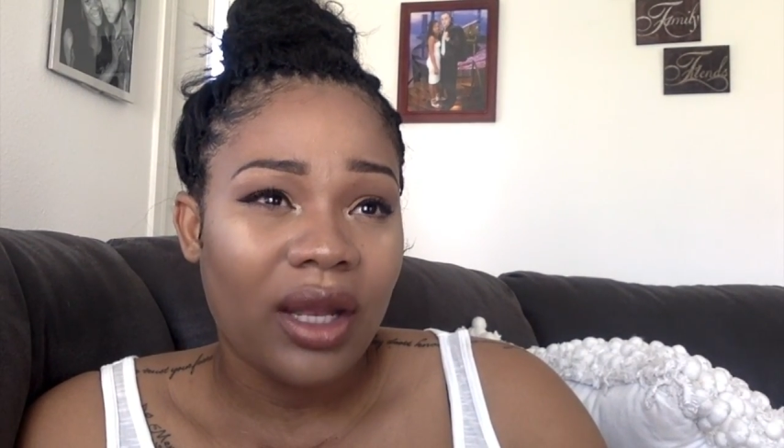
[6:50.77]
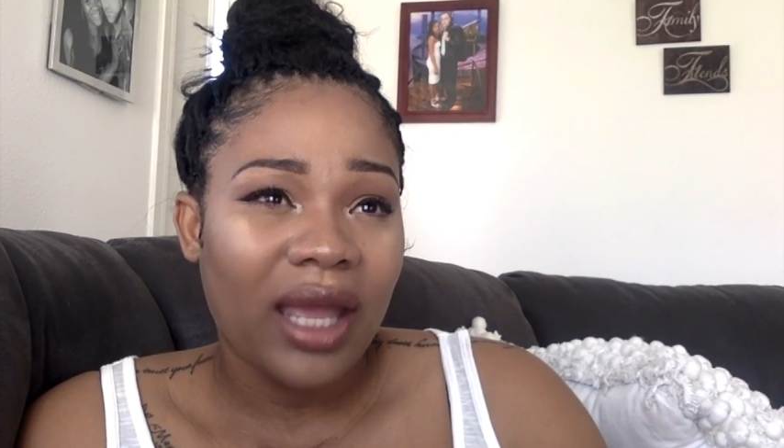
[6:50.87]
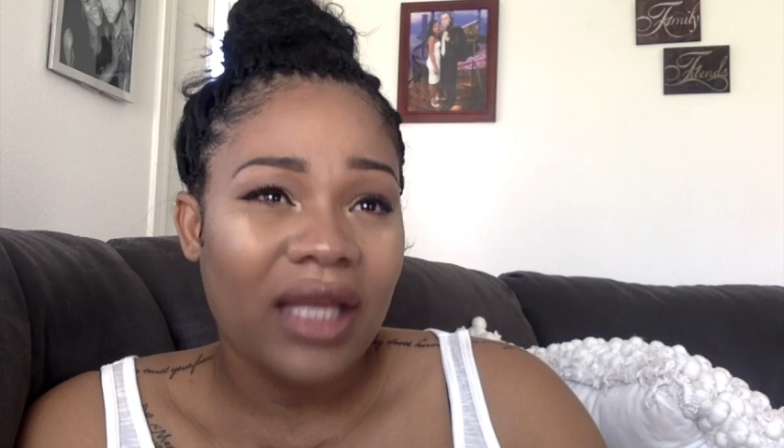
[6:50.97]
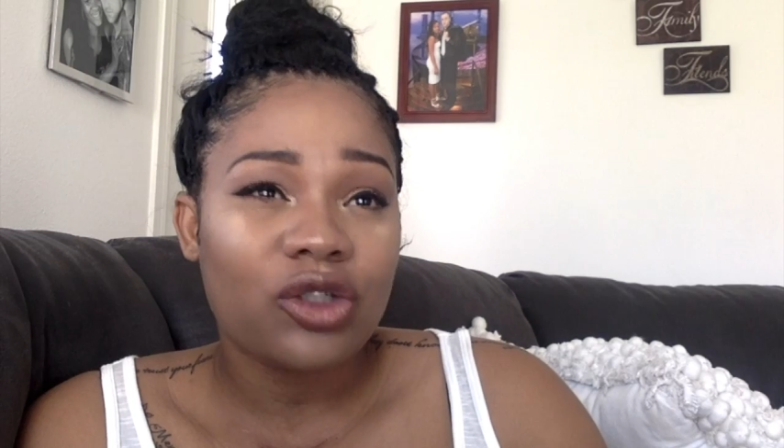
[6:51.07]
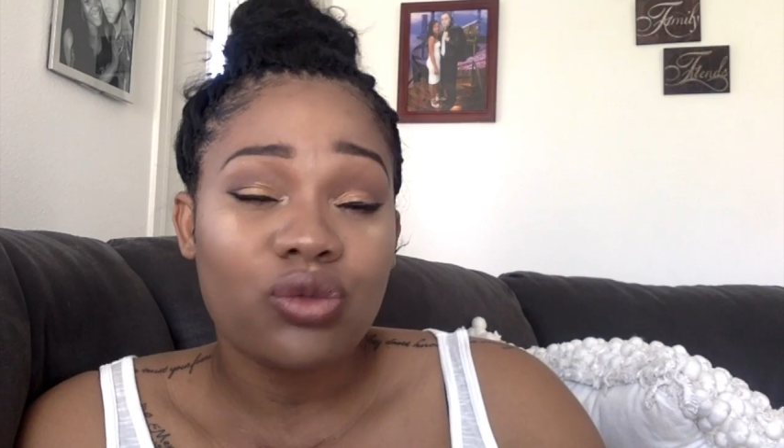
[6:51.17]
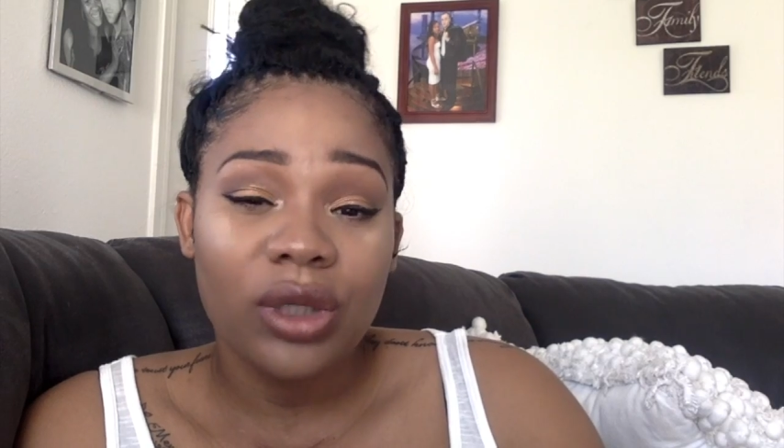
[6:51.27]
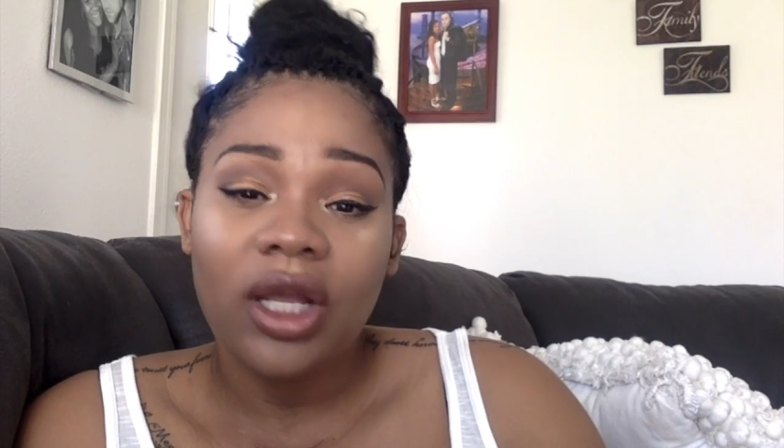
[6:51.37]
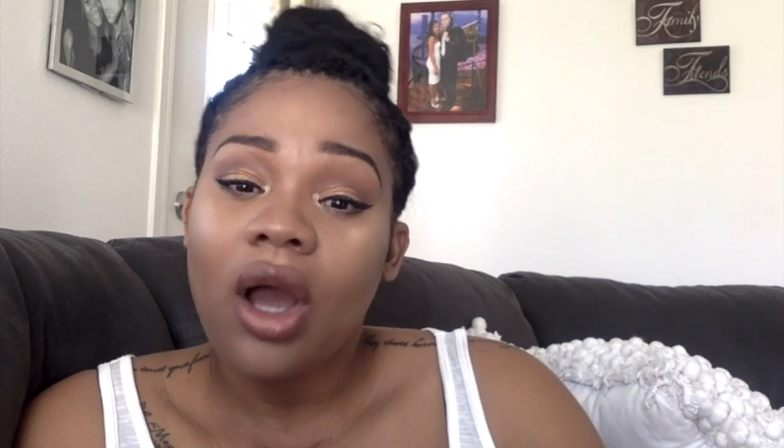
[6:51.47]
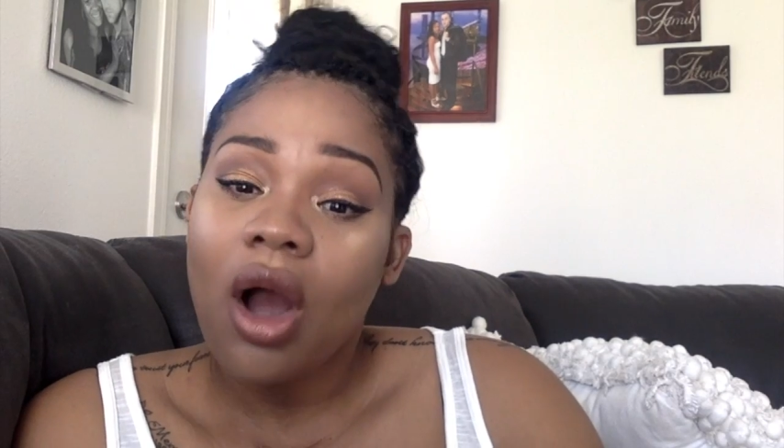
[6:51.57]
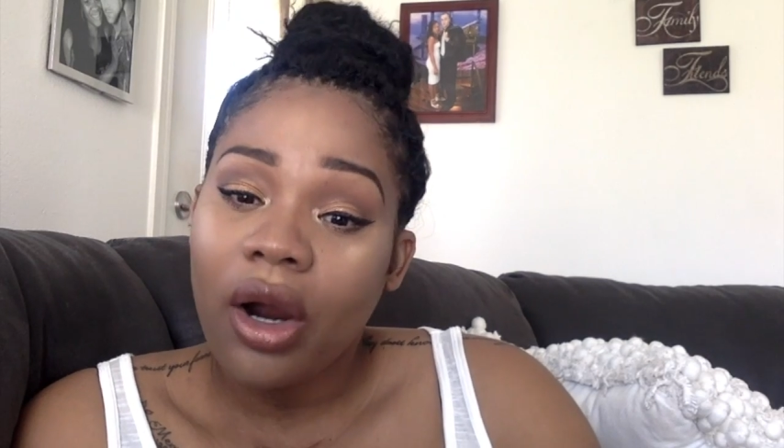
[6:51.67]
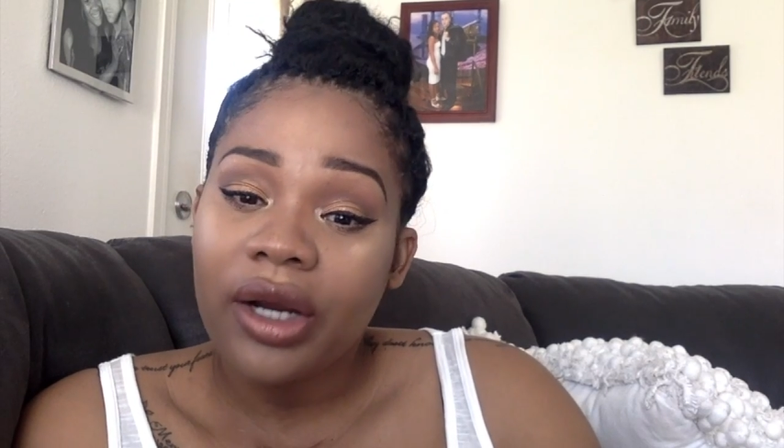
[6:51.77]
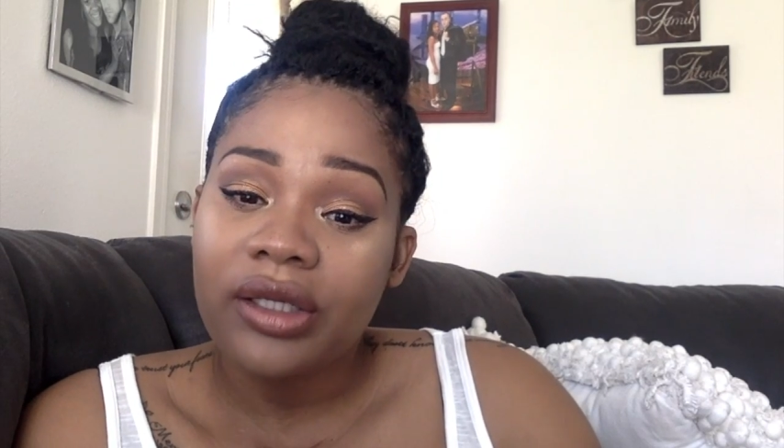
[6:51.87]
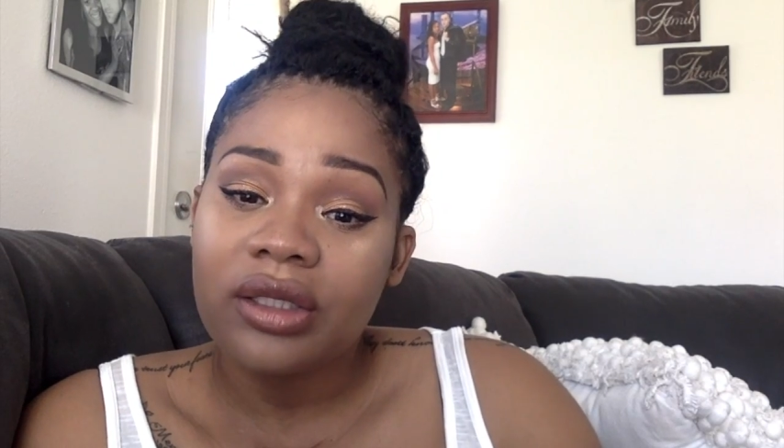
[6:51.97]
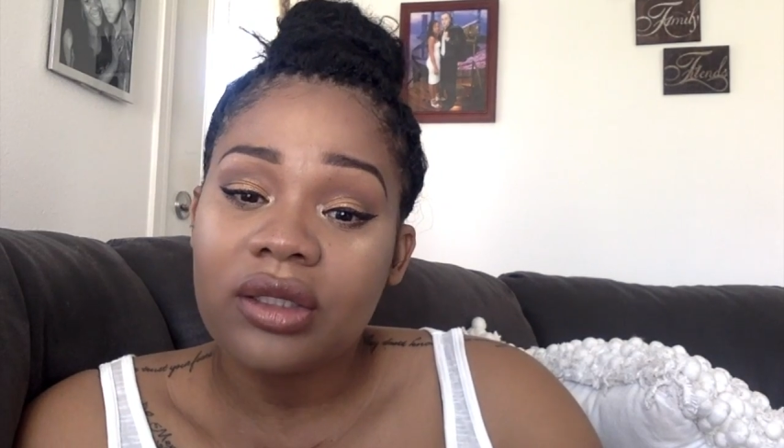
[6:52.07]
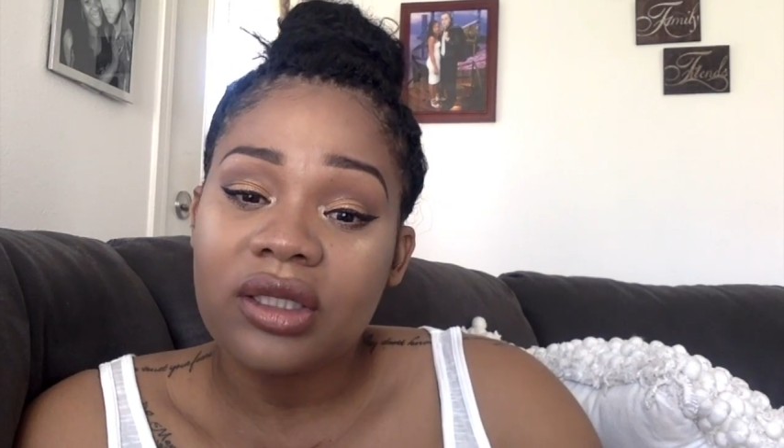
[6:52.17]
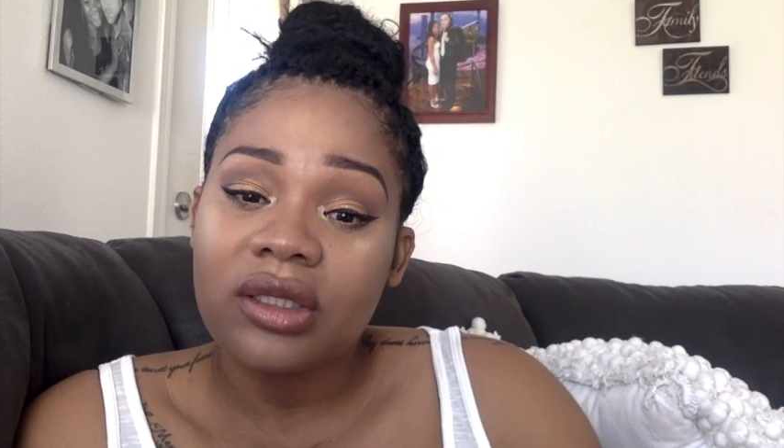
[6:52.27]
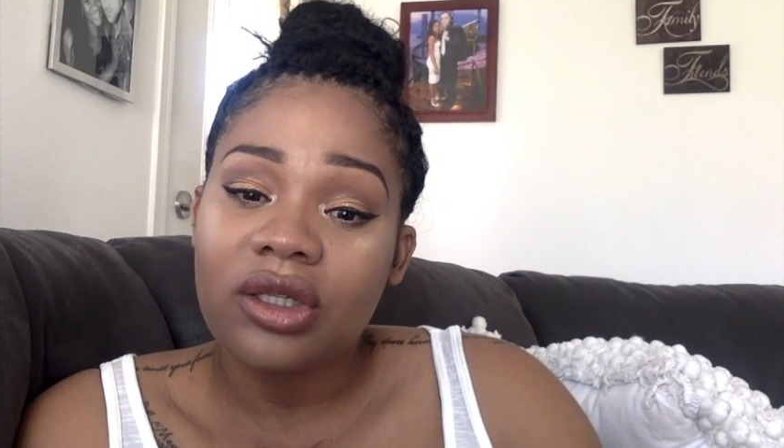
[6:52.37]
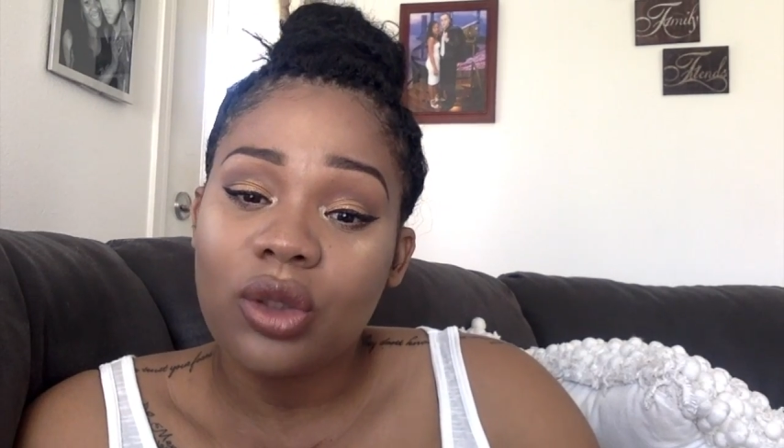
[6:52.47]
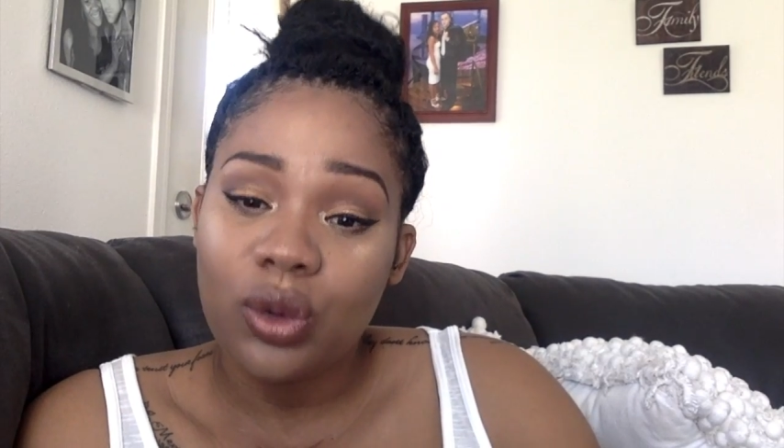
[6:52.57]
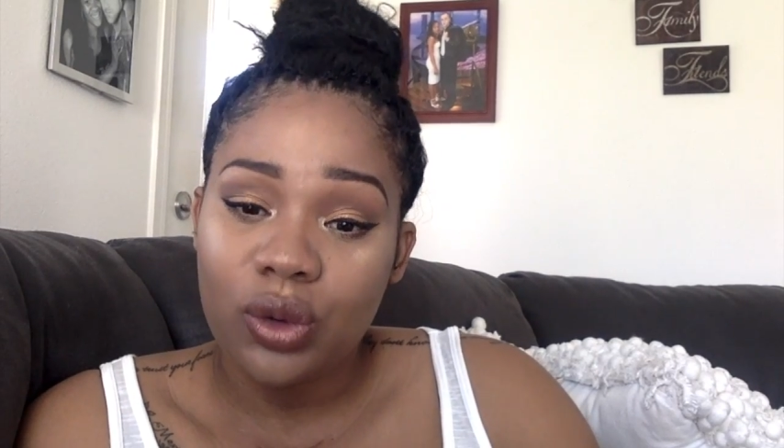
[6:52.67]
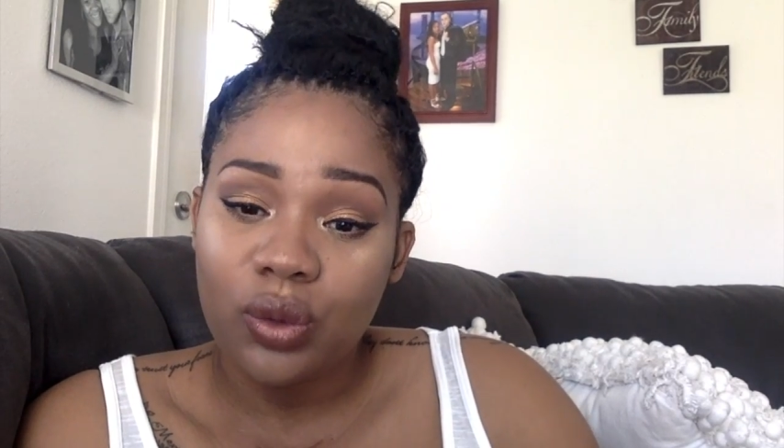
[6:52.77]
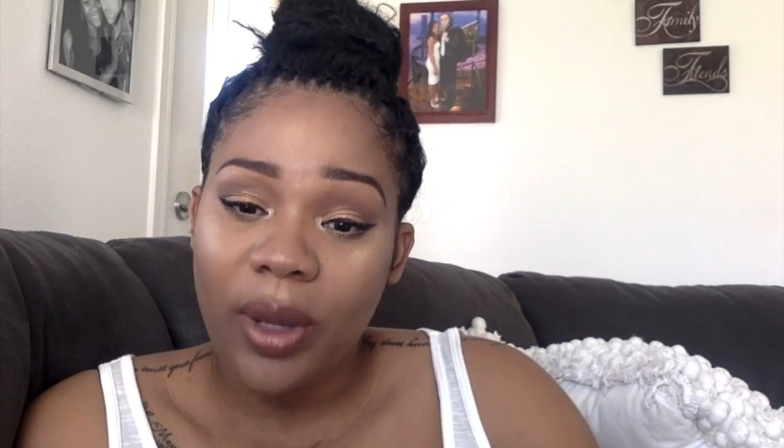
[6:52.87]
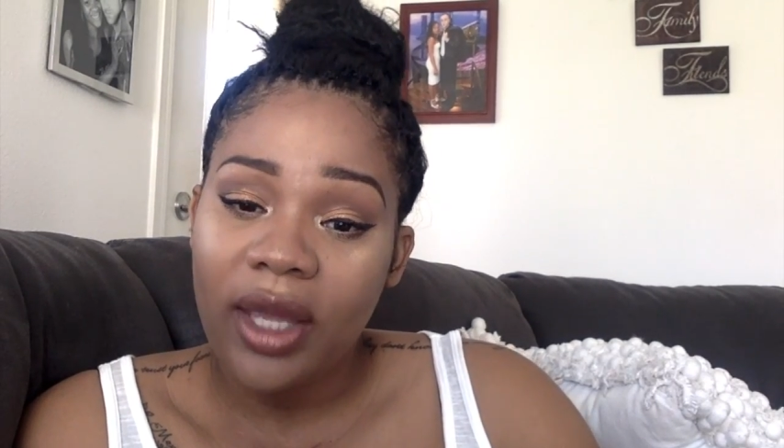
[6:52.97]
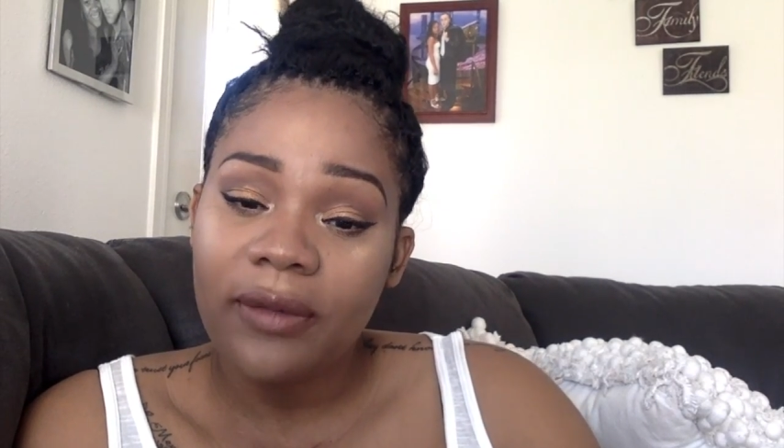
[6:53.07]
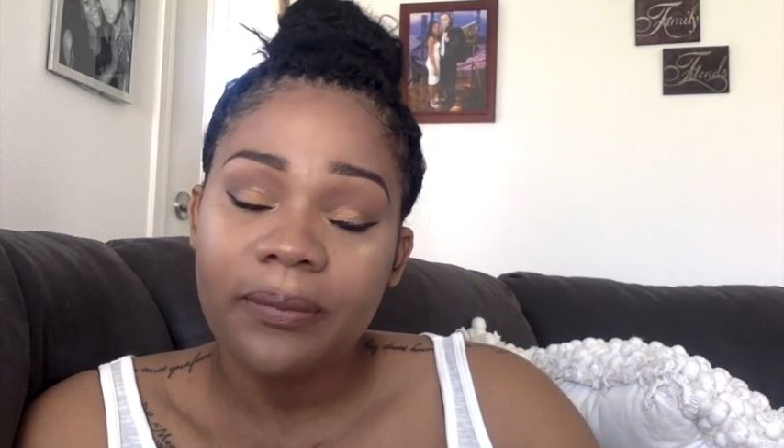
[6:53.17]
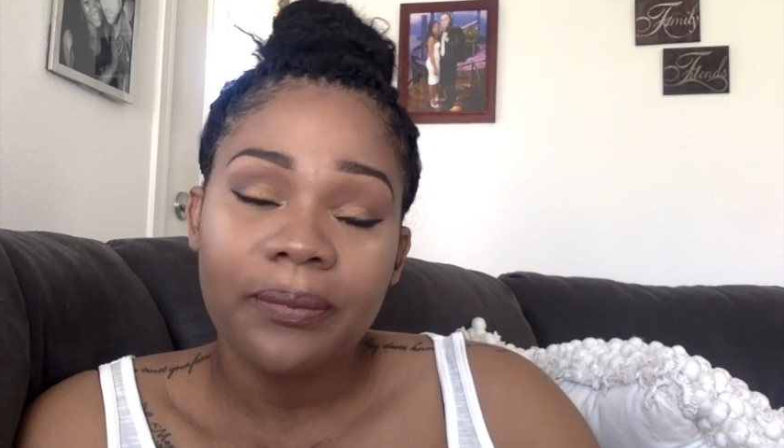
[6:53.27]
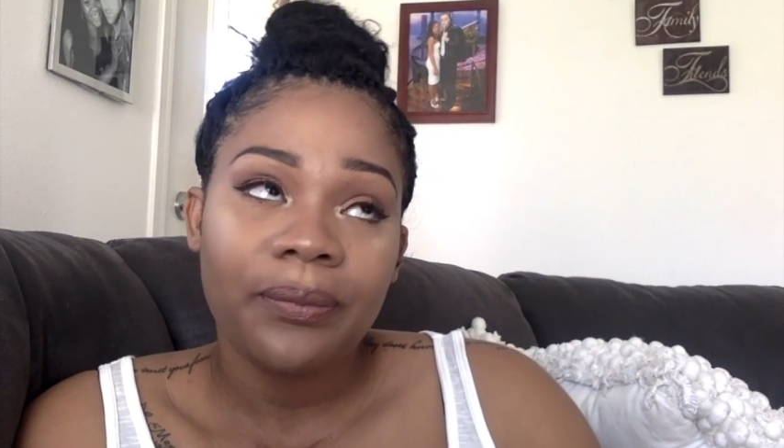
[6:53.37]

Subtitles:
like it's really hard to lose weight.